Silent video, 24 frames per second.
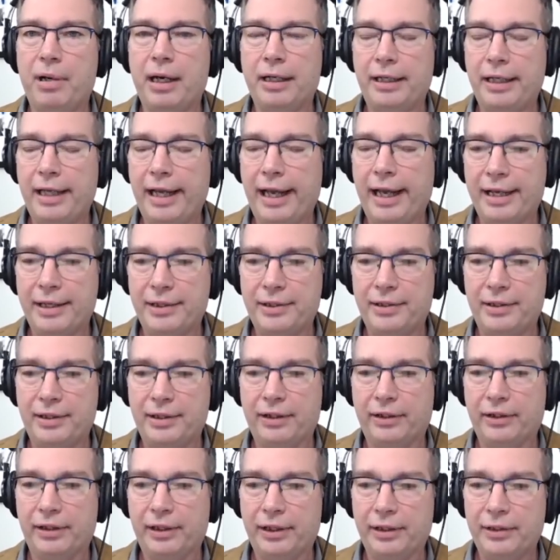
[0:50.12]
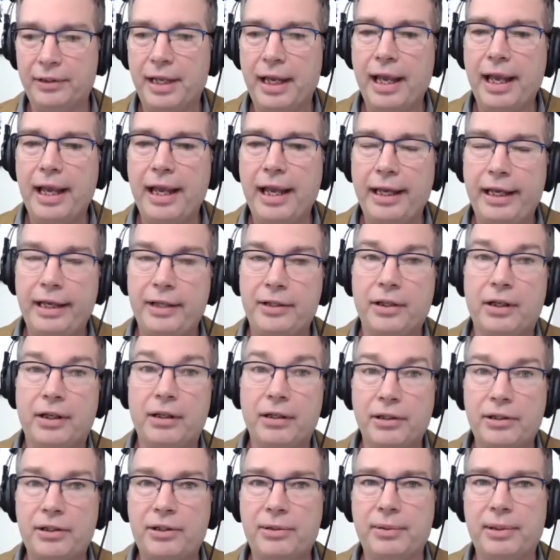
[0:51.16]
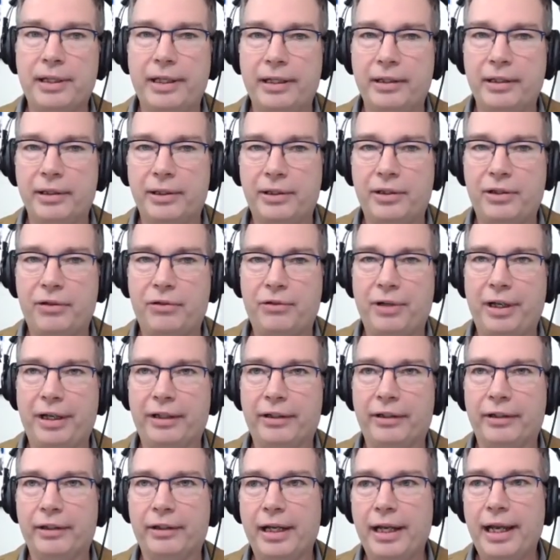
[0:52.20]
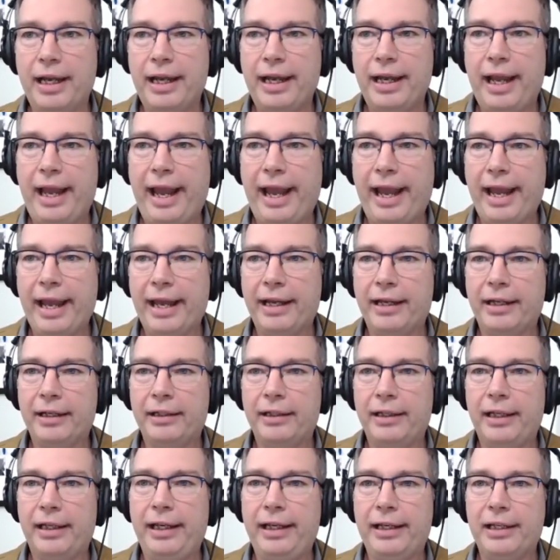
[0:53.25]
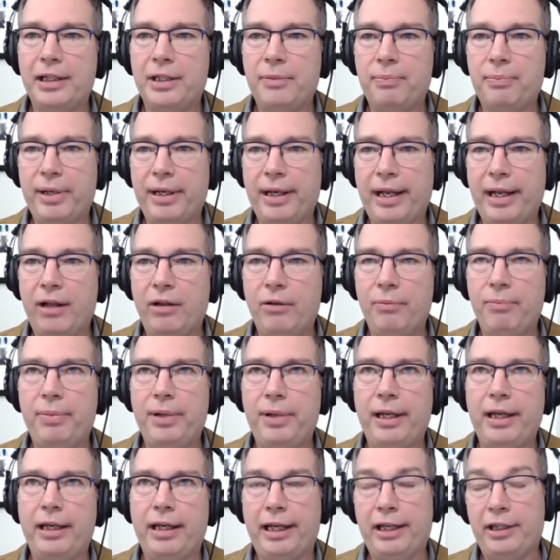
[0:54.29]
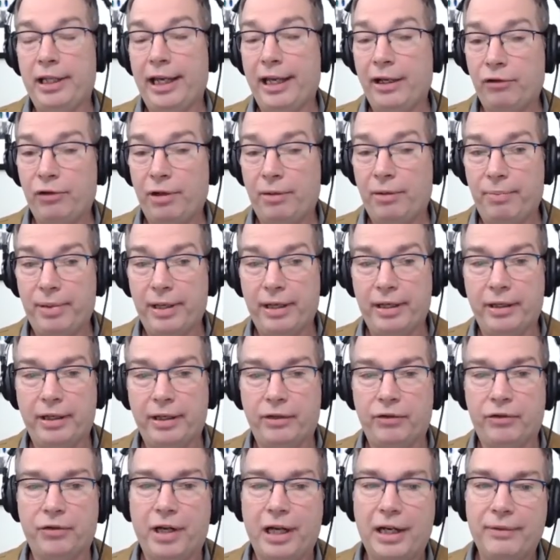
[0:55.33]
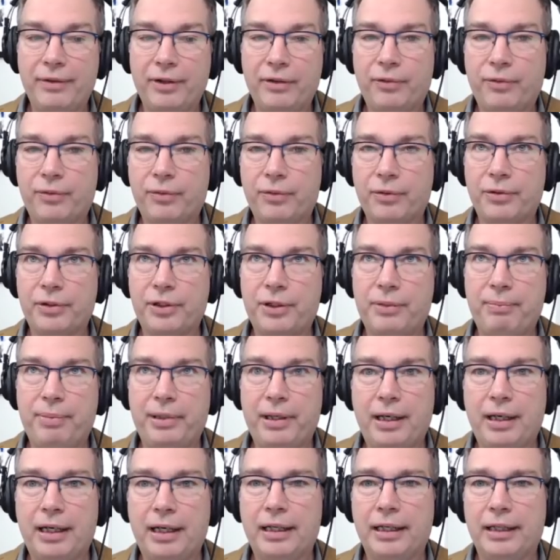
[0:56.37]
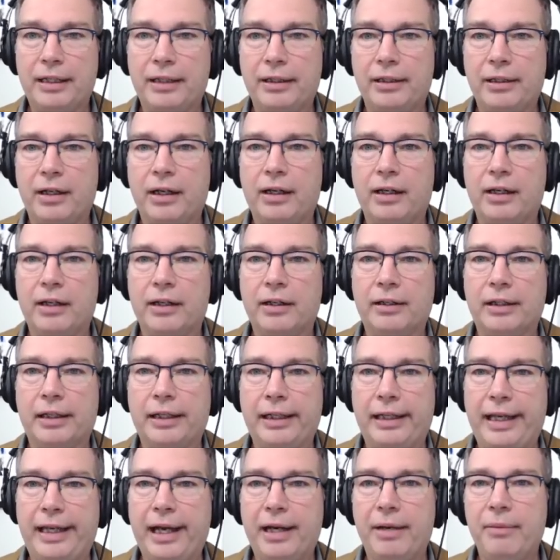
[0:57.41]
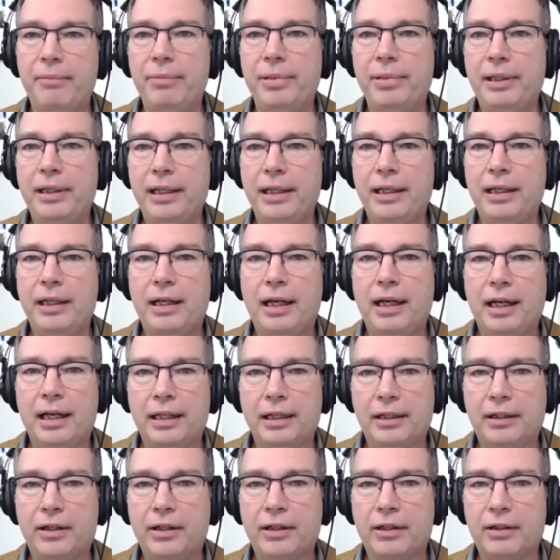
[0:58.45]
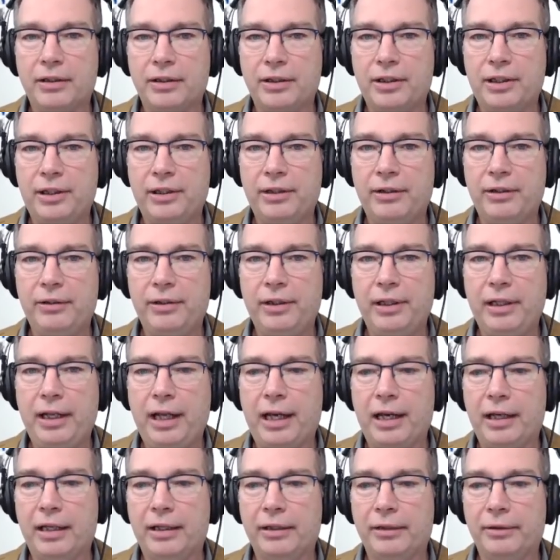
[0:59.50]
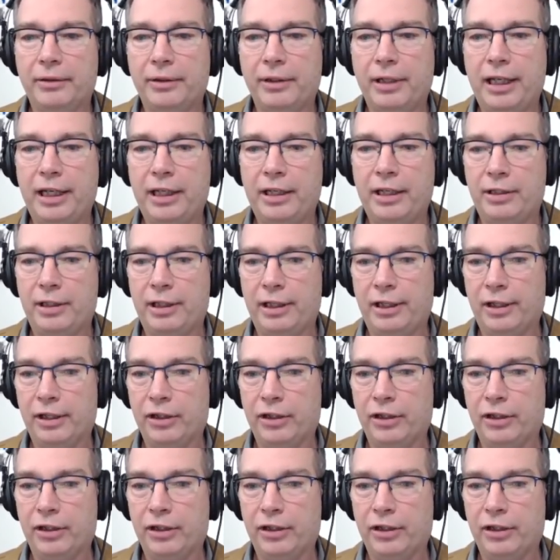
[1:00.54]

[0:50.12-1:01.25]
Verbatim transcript: podcast series. He's also an illustrator. And he has been helping, he's actually been the driving force behind our Geb cartoon. He's